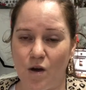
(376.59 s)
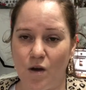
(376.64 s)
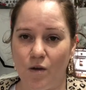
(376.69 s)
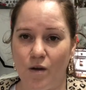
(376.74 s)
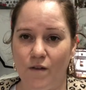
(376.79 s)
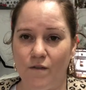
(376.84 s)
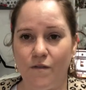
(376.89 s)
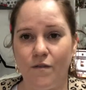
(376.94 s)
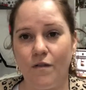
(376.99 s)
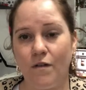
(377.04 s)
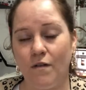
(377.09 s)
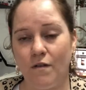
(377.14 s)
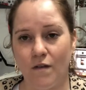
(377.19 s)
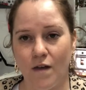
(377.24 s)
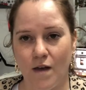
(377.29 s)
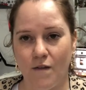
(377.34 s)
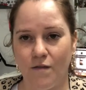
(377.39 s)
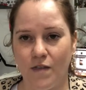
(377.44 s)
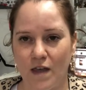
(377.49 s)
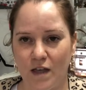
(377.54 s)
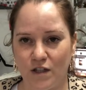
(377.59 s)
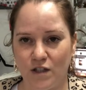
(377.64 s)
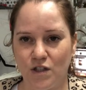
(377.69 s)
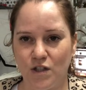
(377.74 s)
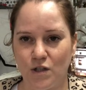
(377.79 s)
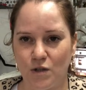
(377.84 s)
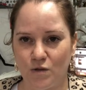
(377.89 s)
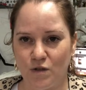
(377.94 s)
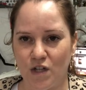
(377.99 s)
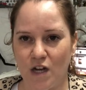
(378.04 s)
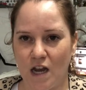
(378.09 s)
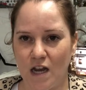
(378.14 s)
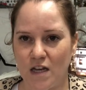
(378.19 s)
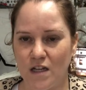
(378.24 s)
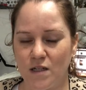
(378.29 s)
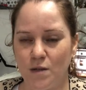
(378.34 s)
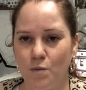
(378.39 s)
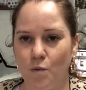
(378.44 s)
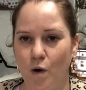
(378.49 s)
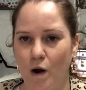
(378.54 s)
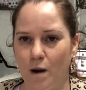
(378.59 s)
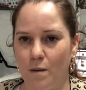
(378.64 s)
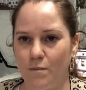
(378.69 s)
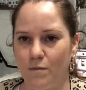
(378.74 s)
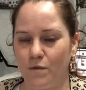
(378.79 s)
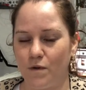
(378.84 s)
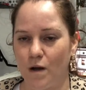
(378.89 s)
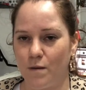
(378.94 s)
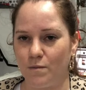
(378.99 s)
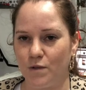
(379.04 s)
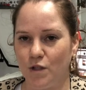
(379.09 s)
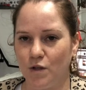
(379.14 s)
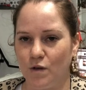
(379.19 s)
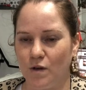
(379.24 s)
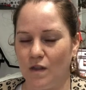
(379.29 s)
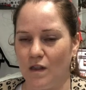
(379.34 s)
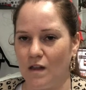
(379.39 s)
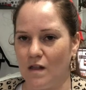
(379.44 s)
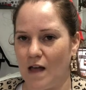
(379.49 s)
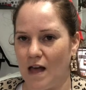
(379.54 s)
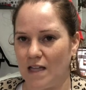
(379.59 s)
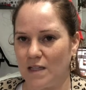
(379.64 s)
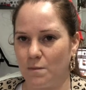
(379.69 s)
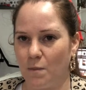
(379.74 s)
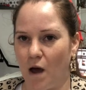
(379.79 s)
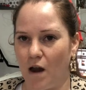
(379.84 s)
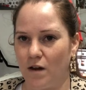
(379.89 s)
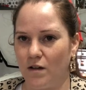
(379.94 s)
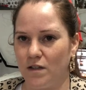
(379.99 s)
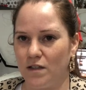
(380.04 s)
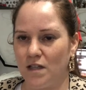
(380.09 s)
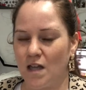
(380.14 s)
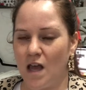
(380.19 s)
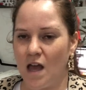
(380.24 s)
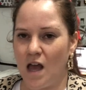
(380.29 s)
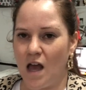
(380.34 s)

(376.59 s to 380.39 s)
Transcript: if things do change where I'm shooting the glass bottles.